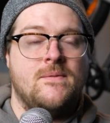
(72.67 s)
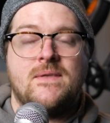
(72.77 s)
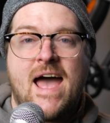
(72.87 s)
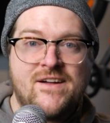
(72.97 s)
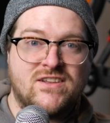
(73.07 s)

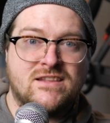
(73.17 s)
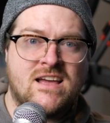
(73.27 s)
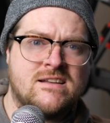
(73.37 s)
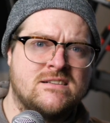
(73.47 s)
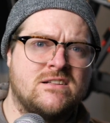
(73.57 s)
have to get
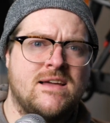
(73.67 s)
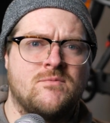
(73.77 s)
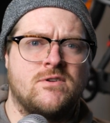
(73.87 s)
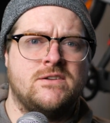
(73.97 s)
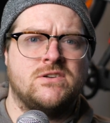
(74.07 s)
that
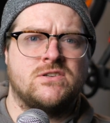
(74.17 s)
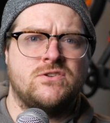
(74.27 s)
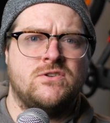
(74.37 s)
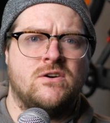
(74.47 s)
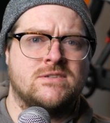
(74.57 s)
disclaimer in just so
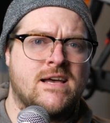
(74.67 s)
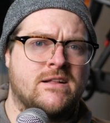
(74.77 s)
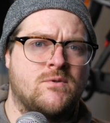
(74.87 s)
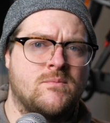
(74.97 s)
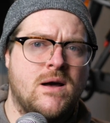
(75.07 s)
you know
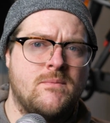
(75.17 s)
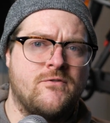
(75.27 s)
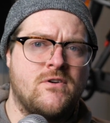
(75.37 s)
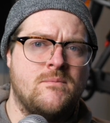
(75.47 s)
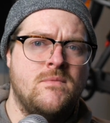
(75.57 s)
exactly where I'm coming
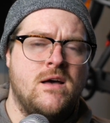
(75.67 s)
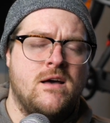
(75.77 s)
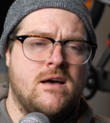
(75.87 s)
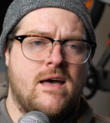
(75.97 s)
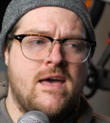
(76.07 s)
from.
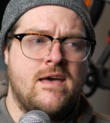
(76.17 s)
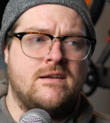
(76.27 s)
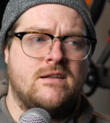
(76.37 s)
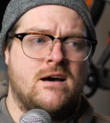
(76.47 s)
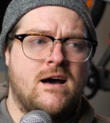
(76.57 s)

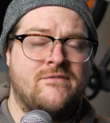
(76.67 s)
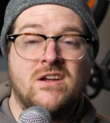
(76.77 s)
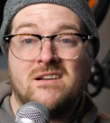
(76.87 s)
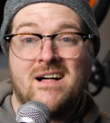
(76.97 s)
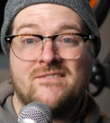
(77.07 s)
And I've
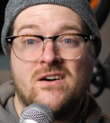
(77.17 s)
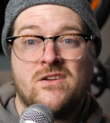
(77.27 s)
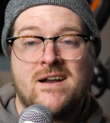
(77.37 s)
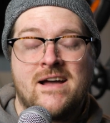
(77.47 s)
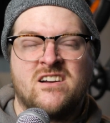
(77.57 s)
done a lot of
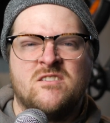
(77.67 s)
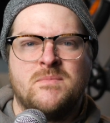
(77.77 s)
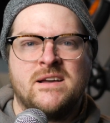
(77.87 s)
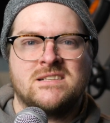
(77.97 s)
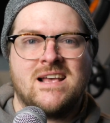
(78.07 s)
other Nakto
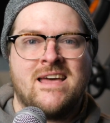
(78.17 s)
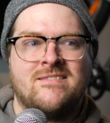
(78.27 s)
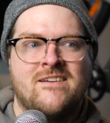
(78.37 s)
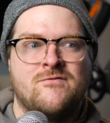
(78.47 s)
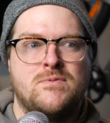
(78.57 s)
bikes,
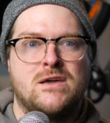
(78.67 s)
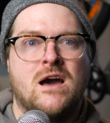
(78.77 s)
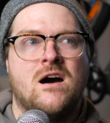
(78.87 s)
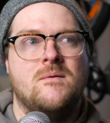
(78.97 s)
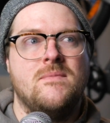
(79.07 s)
and they've
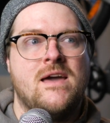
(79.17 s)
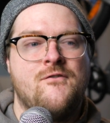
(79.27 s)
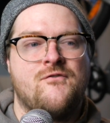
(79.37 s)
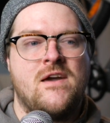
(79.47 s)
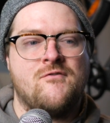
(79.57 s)
become a
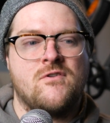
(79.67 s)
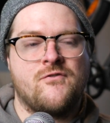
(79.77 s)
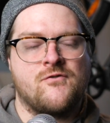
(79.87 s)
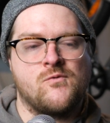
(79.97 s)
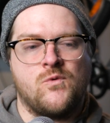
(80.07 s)
favorite
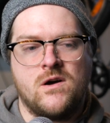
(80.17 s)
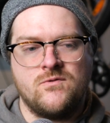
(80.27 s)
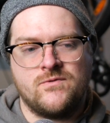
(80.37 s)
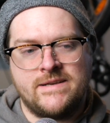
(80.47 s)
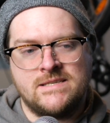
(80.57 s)
for
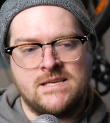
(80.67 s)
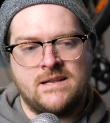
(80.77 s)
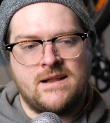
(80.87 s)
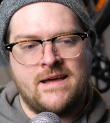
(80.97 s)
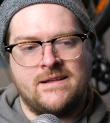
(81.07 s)
one
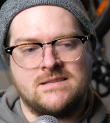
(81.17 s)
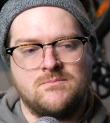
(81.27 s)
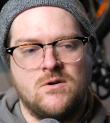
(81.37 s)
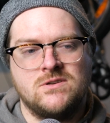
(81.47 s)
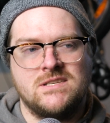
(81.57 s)
reason, and it's
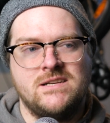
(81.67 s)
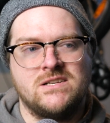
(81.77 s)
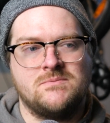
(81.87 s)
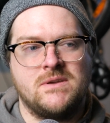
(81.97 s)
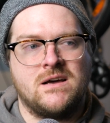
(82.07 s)
mostly
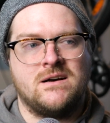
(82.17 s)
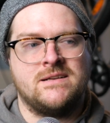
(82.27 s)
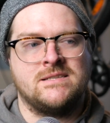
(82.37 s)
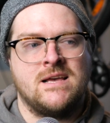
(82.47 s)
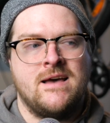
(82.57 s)
just
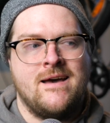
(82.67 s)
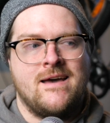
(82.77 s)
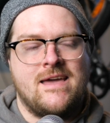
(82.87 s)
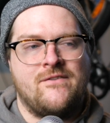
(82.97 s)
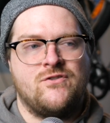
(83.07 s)
because
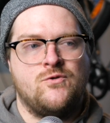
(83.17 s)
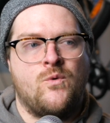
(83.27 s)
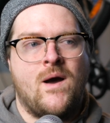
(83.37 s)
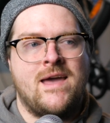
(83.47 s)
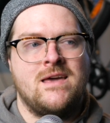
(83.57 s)
if you
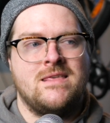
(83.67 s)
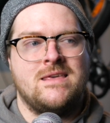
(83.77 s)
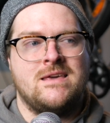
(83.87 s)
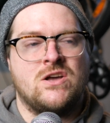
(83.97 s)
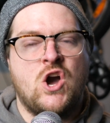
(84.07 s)
weigh
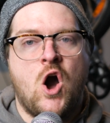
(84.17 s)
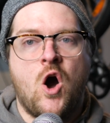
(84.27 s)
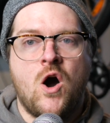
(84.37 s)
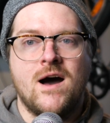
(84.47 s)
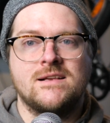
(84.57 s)
the
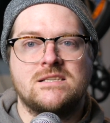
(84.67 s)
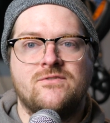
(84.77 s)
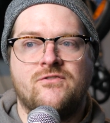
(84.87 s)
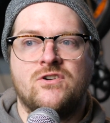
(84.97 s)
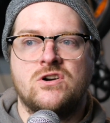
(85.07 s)
cost
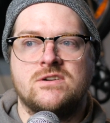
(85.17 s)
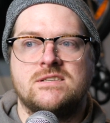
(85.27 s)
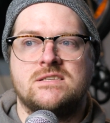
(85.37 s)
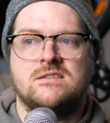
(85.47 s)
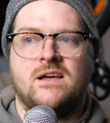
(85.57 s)

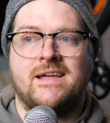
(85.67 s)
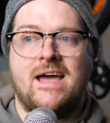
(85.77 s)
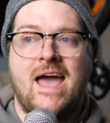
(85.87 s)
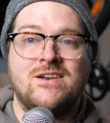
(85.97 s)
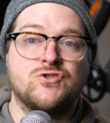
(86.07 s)
versus like
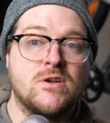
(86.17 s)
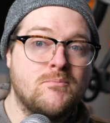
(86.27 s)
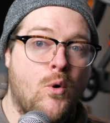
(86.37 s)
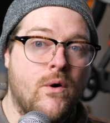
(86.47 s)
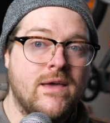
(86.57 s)
entry
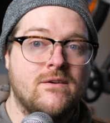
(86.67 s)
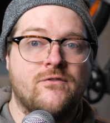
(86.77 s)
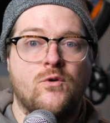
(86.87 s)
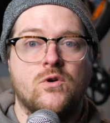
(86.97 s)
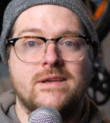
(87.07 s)
point
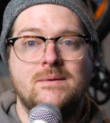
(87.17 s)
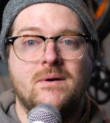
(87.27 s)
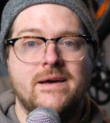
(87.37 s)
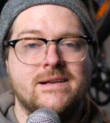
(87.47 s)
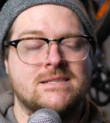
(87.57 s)
for
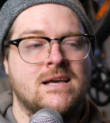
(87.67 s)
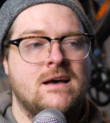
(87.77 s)
e-bikes,